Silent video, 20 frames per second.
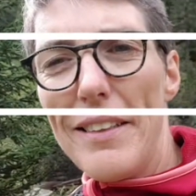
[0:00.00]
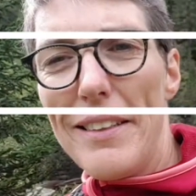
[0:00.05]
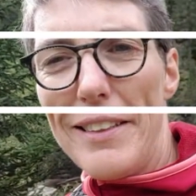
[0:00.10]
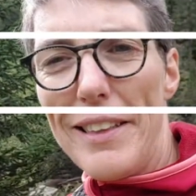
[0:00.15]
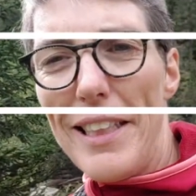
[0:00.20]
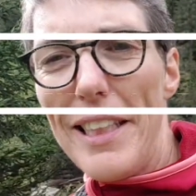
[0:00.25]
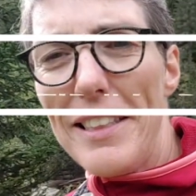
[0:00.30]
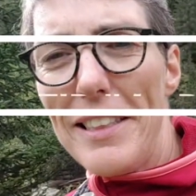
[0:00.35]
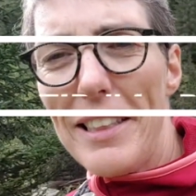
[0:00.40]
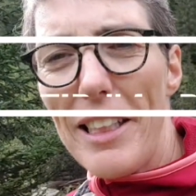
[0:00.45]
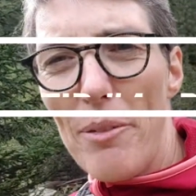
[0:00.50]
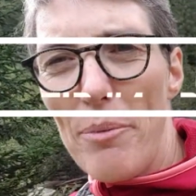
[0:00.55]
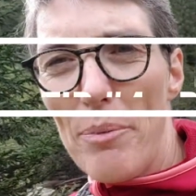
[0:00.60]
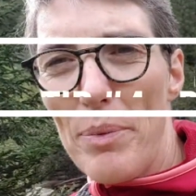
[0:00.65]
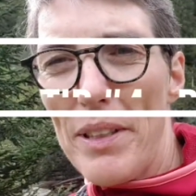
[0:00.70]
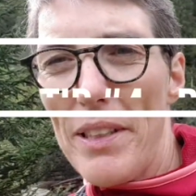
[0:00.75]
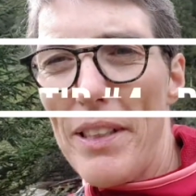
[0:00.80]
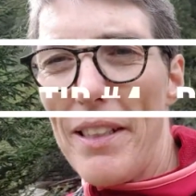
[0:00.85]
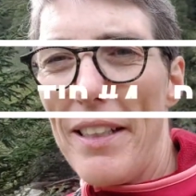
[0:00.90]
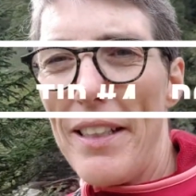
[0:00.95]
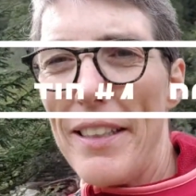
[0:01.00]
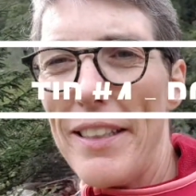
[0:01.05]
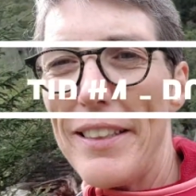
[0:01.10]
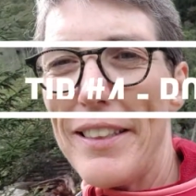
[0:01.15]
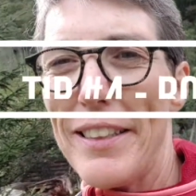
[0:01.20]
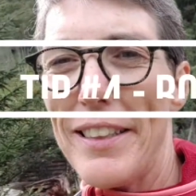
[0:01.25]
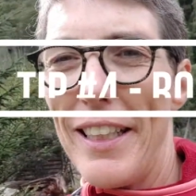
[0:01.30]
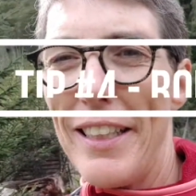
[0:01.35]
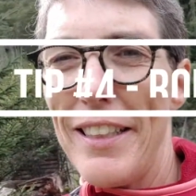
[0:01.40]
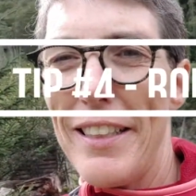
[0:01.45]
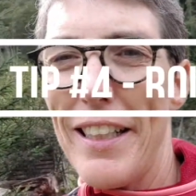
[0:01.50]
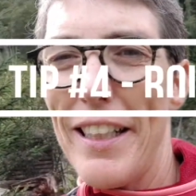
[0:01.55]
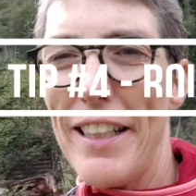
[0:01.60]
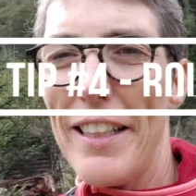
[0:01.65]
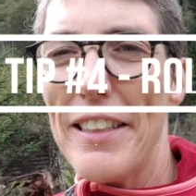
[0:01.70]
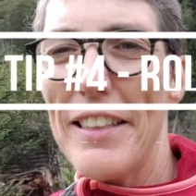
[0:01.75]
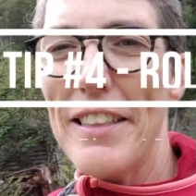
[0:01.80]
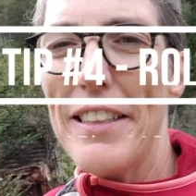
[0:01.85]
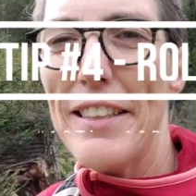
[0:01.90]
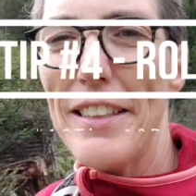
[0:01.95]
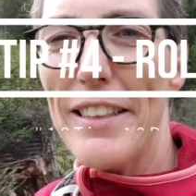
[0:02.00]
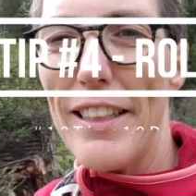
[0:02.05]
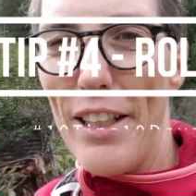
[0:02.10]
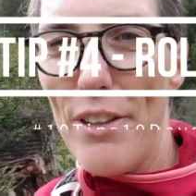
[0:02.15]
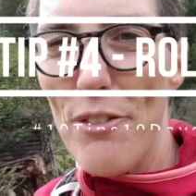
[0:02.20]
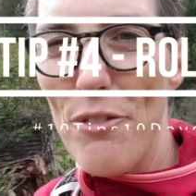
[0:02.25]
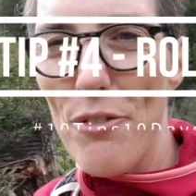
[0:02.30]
10 tips, 10 days, day